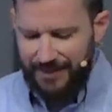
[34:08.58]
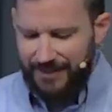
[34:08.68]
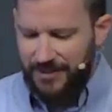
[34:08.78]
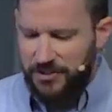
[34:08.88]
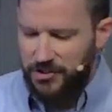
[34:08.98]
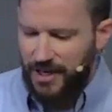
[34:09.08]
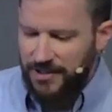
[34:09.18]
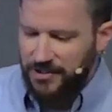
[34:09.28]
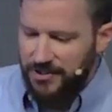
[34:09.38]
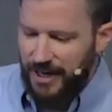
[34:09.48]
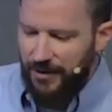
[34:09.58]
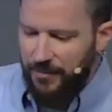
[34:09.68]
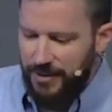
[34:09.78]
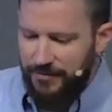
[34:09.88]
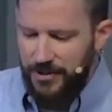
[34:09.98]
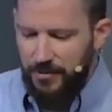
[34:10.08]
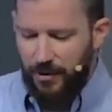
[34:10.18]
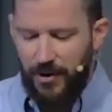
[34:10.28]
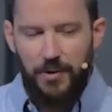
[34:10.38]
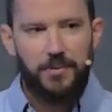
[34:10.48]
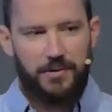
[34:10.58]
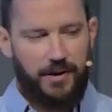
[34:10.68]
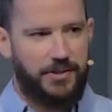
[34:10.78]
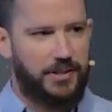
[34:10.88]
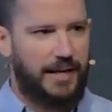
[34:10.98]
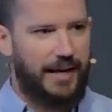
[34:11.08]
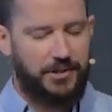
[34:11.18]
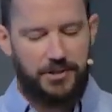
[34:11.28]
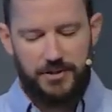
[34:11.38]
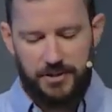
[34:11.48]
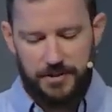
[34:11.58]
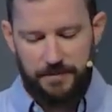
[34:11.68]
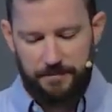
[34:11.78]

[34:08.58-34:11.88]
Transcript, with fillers: this changes how we view our own thoughts and actions.